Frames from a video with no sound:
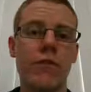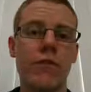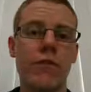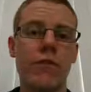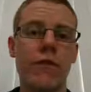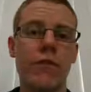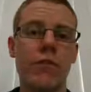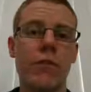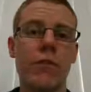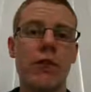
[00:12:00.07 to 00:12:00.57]

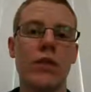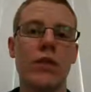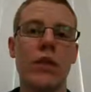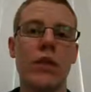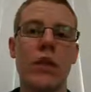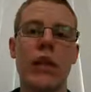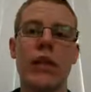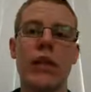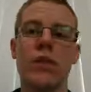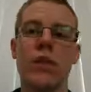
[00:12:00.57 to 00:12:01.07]
CPU,
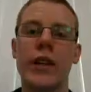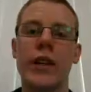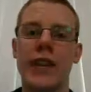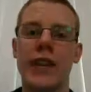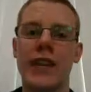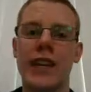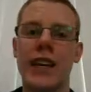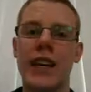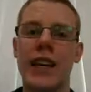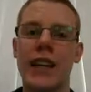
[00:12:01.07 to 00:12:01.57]
we can
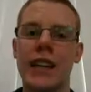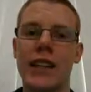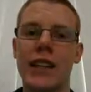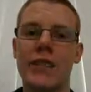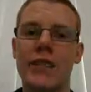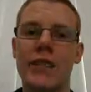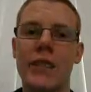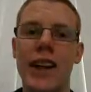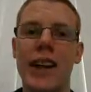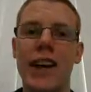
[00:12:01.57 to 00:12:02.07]
see how that's
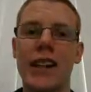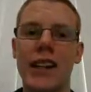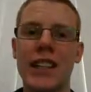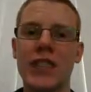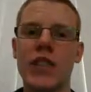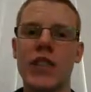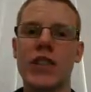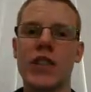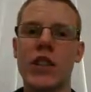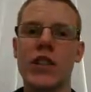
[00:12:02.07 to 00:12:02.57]
far less
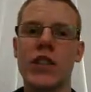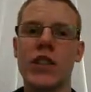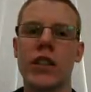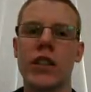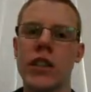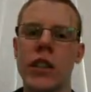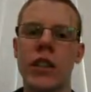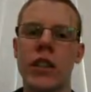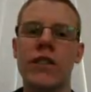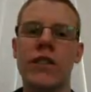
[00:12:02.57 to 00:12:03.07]
efficient
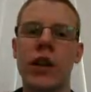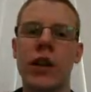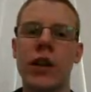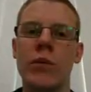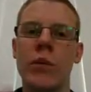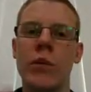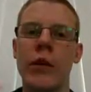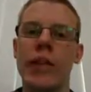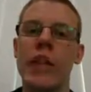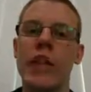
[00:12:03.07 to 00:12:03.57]
than if they
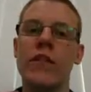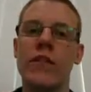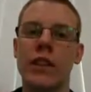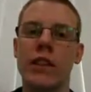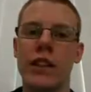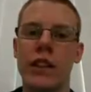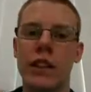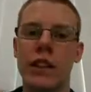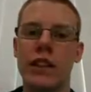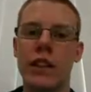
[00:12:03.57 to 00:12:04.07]
were
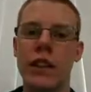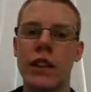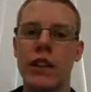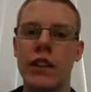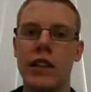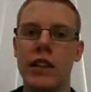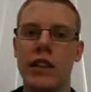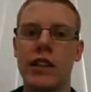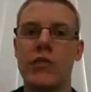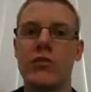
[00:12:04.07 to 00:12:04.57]
evenly
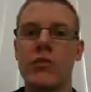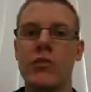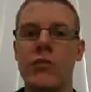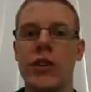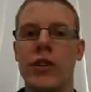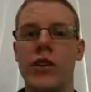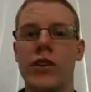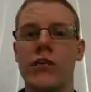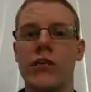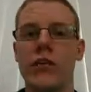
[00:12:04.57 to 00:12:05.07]

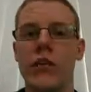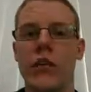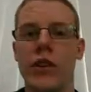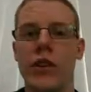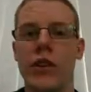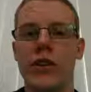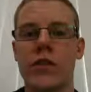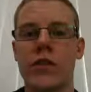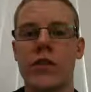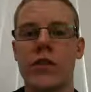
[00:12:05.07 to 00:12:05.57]
distributed between the
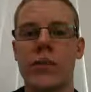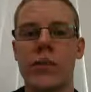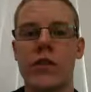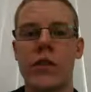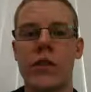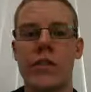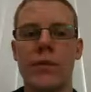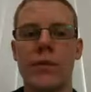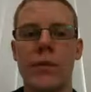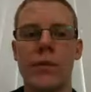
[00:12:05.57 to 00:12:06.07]
two
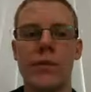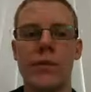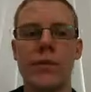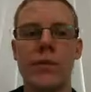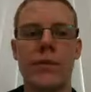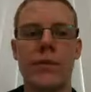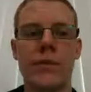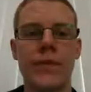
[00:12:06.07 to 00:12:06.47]
CPUs.